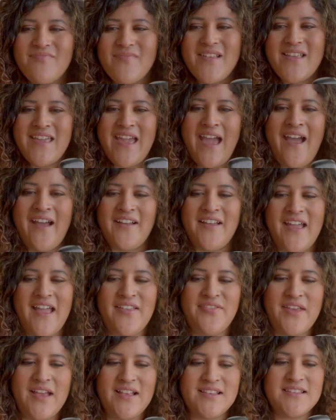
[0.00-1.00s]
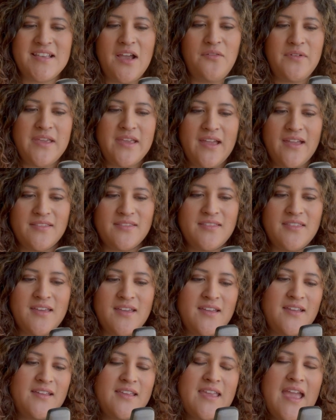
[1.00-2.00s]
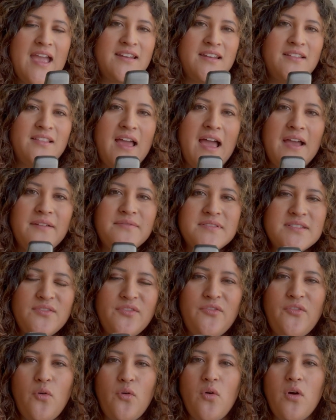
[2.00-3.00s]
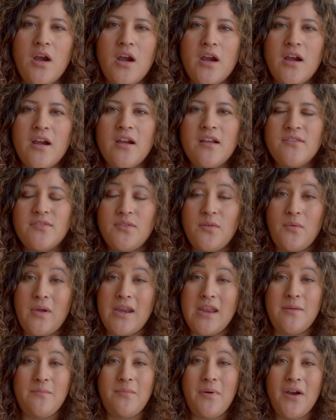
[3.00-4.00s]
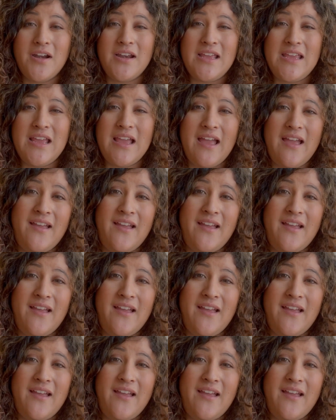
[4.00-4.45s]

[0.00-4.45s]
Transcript: Yeah, And that's how we get the candid laughs for the wedding party.